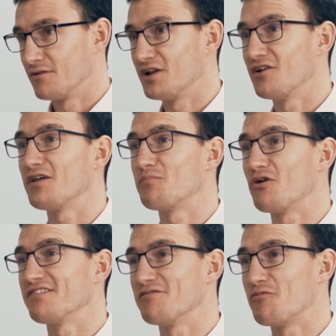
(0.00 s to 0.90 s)
Well, a nice
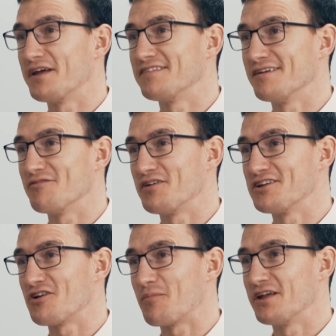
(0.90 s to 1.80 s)
positive way to
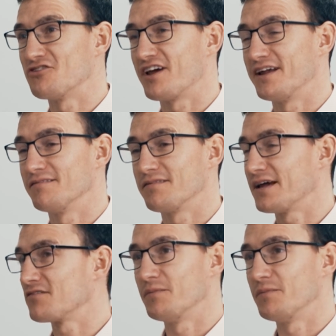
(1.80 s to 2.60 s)
finish up then, Shane. Thanks a